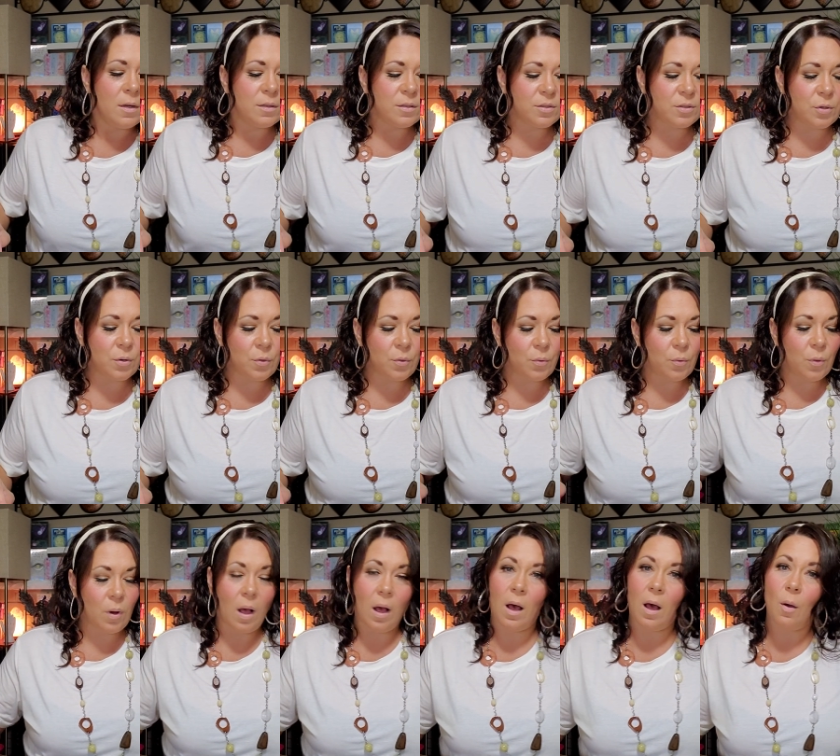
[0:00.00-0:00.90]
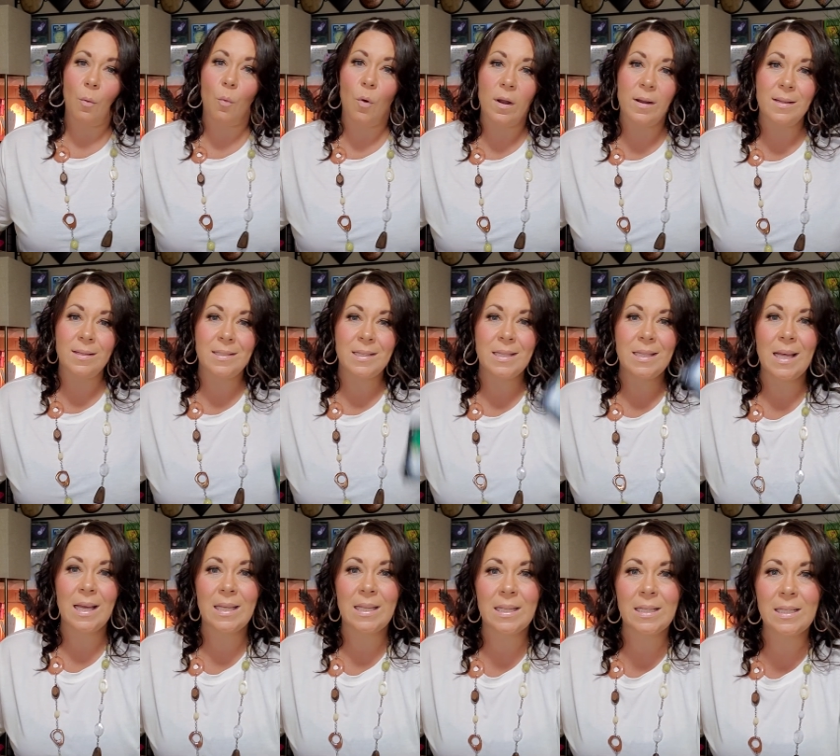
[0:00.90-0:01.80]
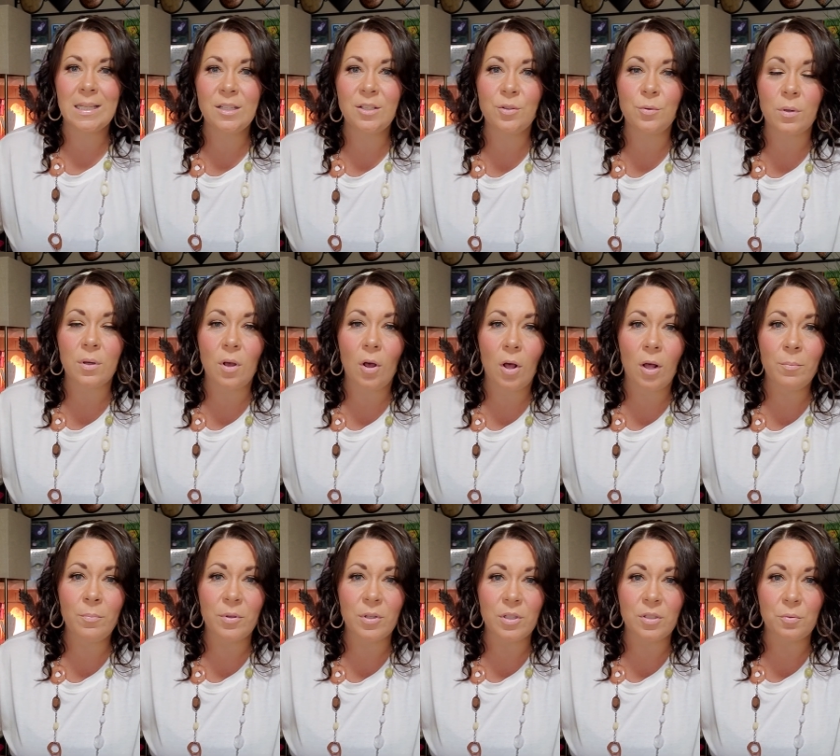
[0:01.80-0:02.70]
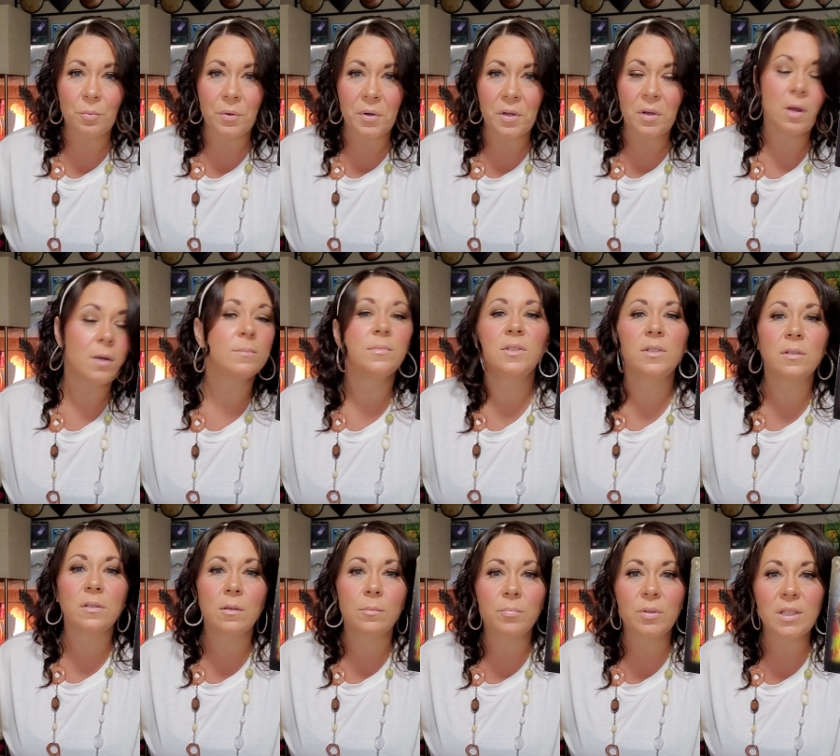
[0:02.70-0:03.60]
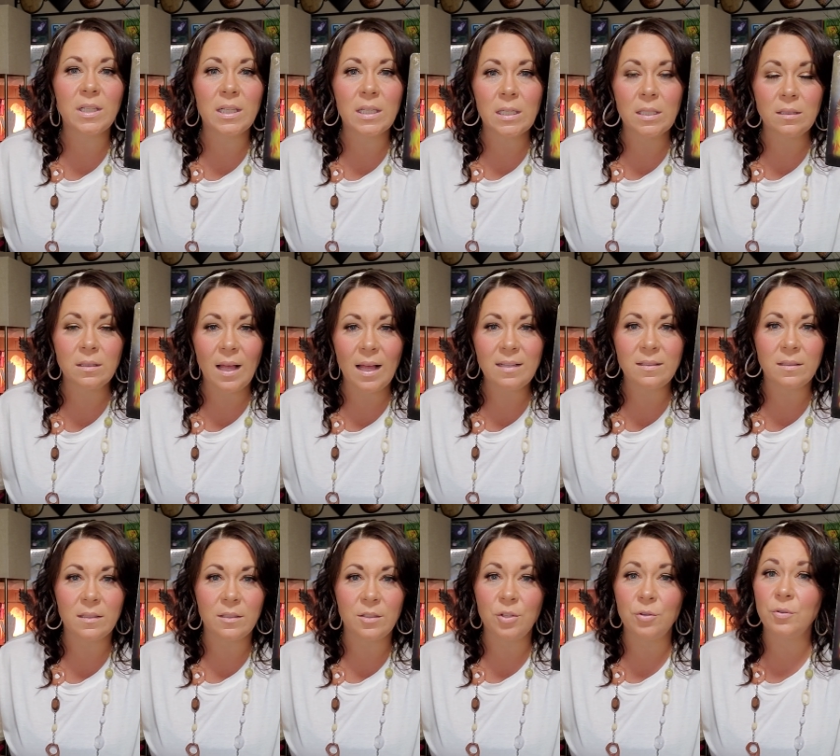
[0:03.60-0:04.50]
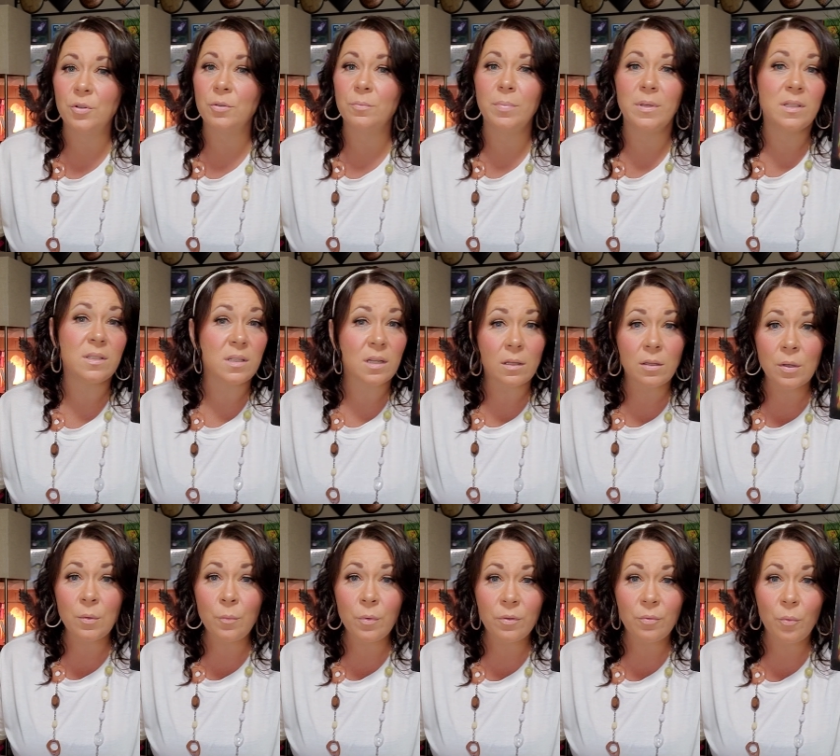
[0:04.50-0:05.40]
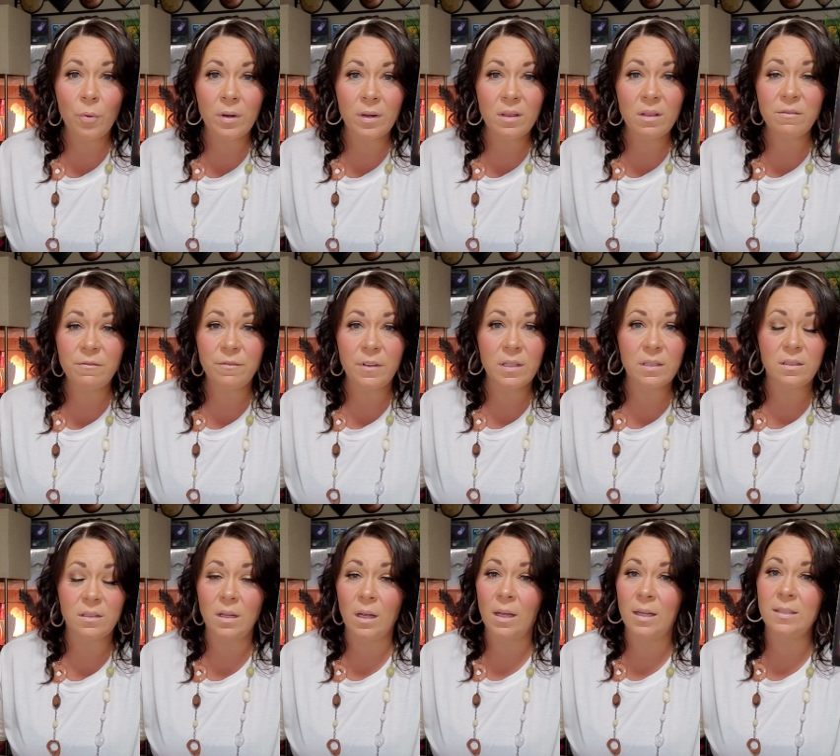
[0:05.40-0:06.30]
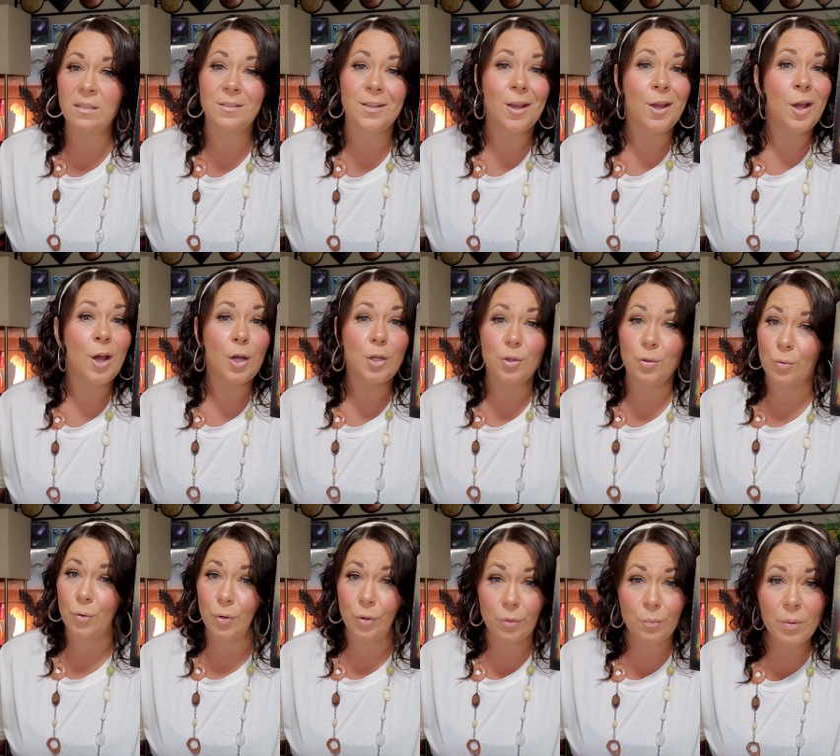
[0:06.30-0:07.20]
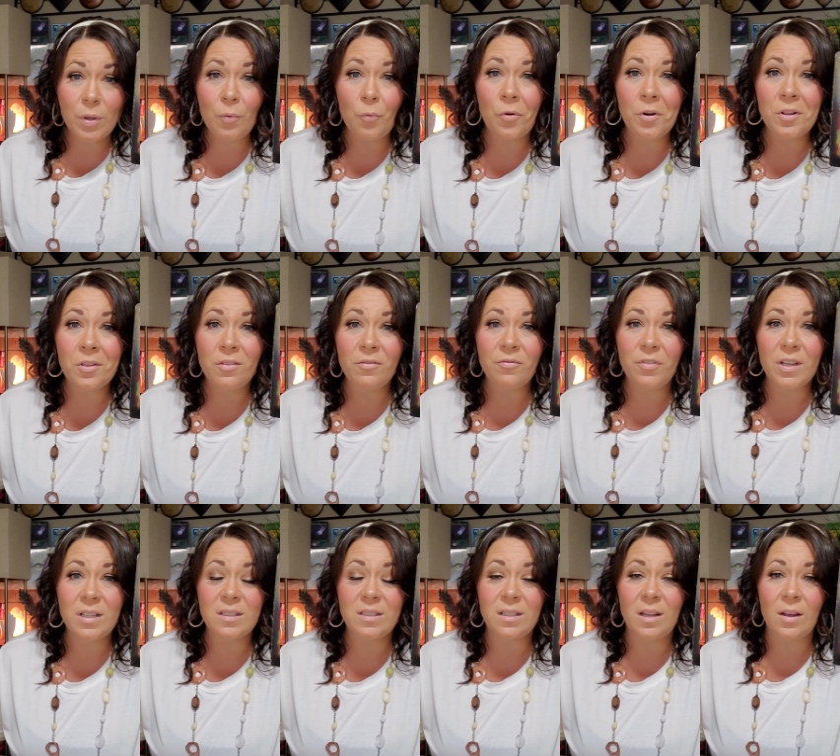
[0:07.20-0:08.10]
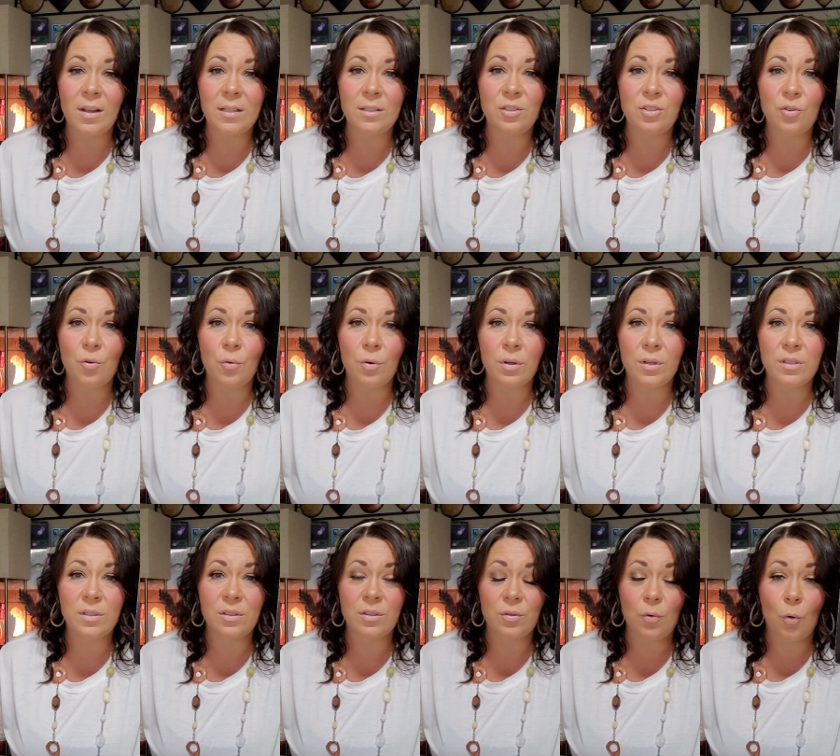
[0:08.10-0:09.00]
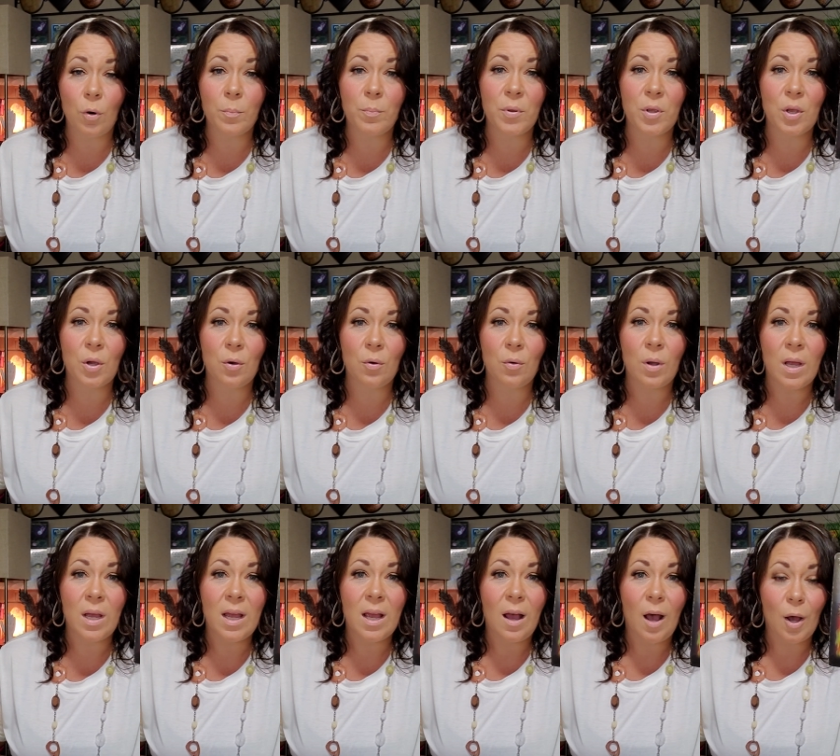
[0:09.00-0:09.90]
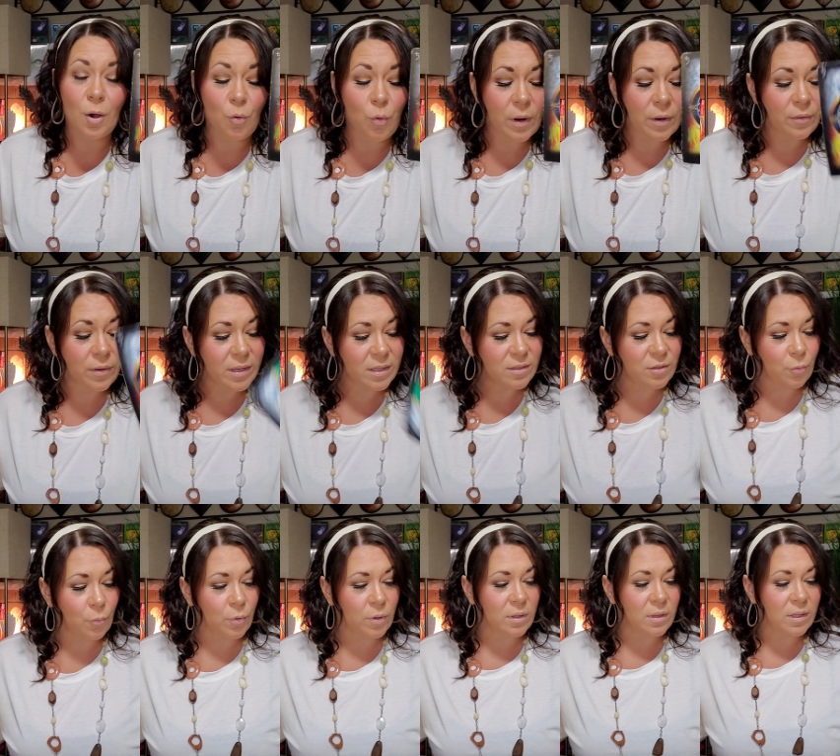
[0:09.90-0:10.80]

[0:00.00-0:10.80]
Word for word: So uh, what is it that you need to accomplish when it comes to completing a lesson? You could be dealing with one of the fixed signs, you could be one of the fixed signs, Taurus, Scorpio, Aquarius, or